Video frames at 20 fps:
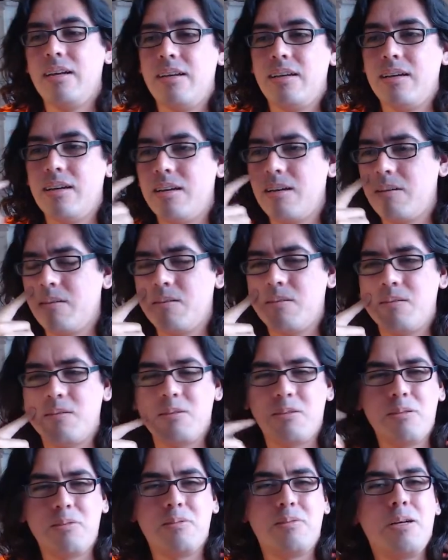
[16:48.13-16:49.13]
Or
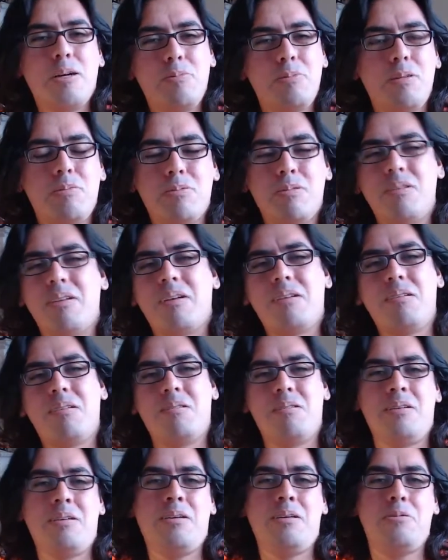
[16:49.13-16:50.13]
don't tell people like,
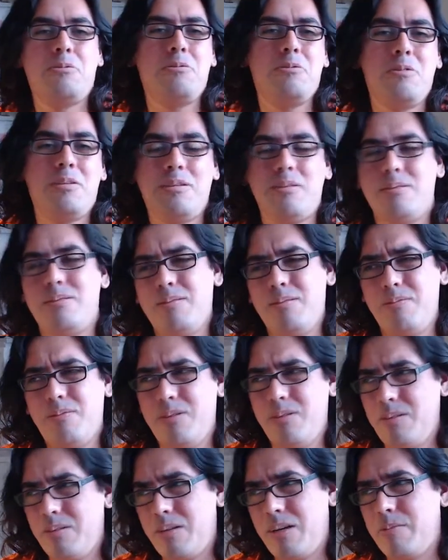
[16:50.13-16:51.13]
oh yeah, I drew this,
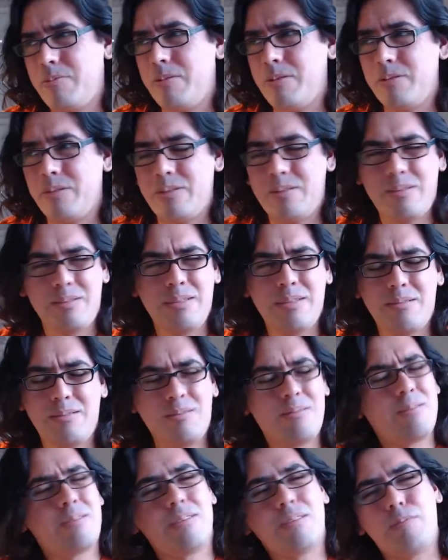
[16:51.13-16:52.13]
even though you copy and traced it. Like,
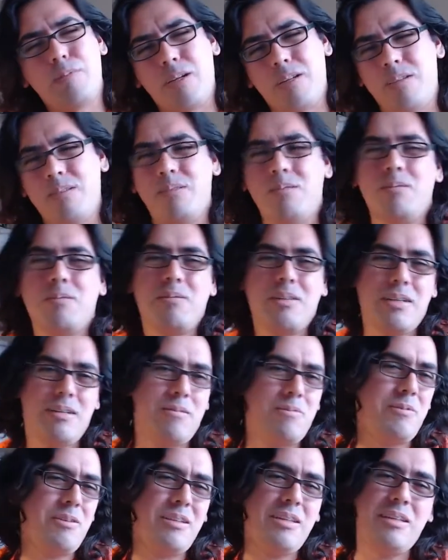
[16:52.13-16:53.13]
come on, dude.
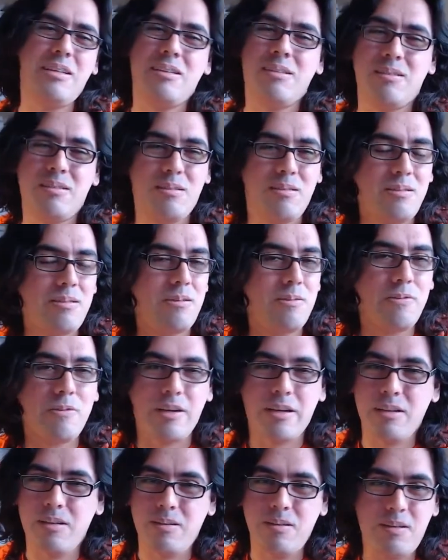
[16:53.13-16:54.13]
Like, really? Don't
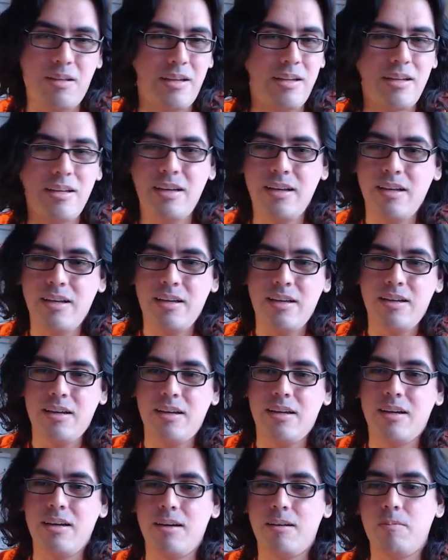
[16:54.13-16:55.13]
fucking do
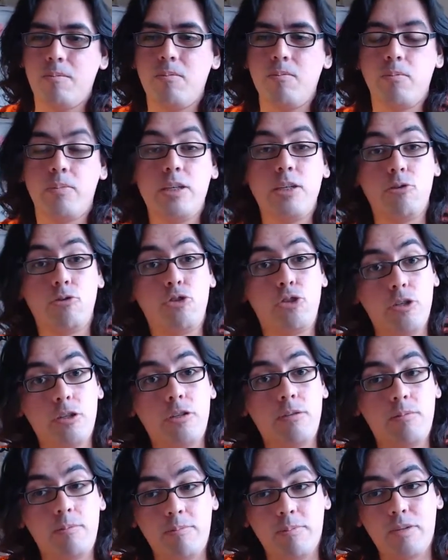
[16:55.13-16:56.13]
that. But you
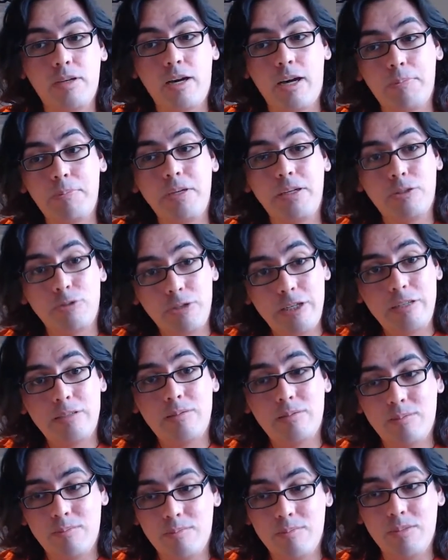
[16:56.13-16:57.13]
should copy and
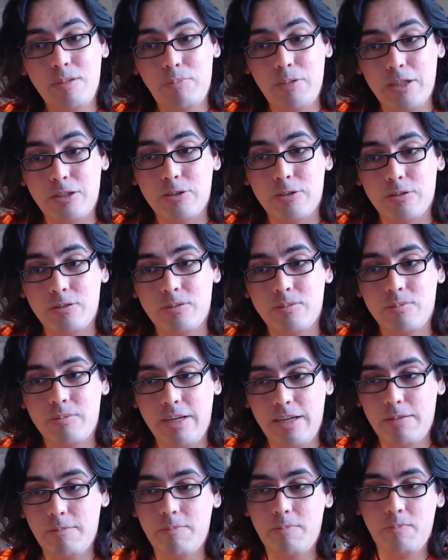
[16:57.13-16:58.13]
trace the pictures.
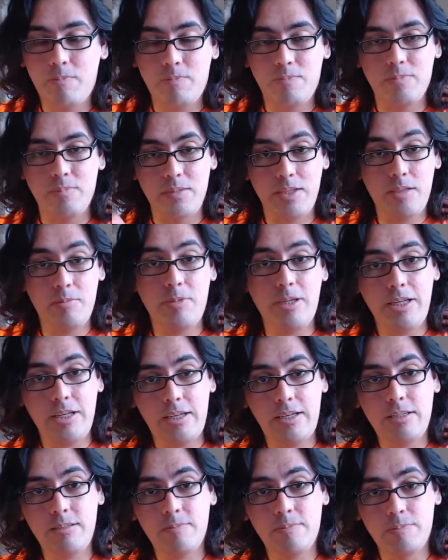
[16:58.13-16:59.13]
Like, in the
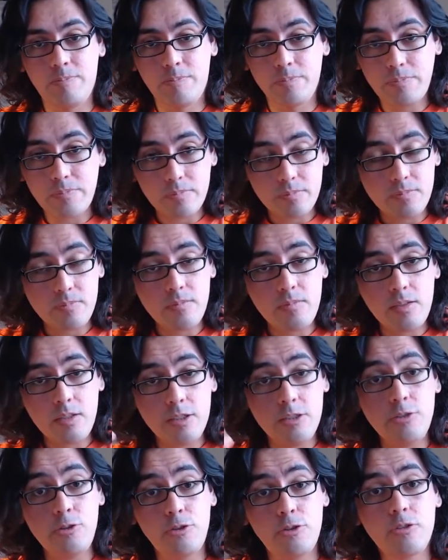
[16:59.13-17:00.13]
beginning,
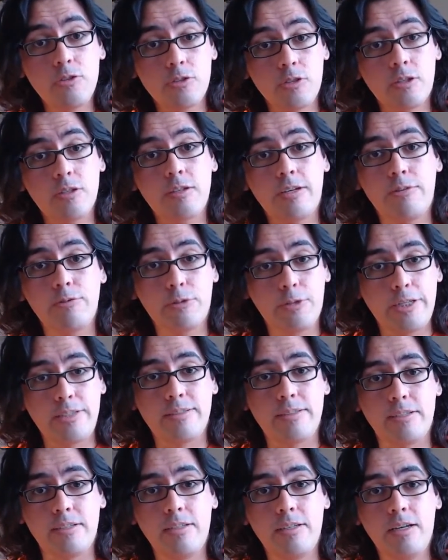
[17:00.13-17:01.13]
you should start out
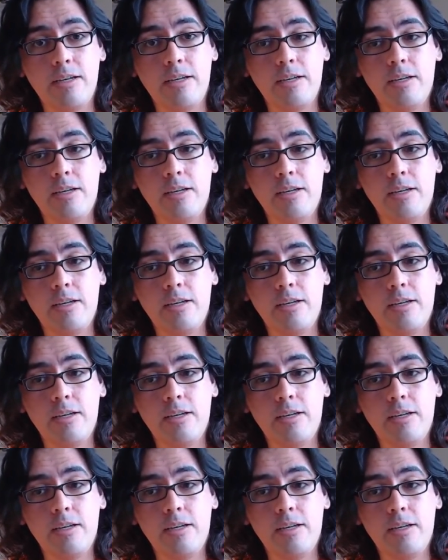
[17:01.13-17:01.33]
tracing.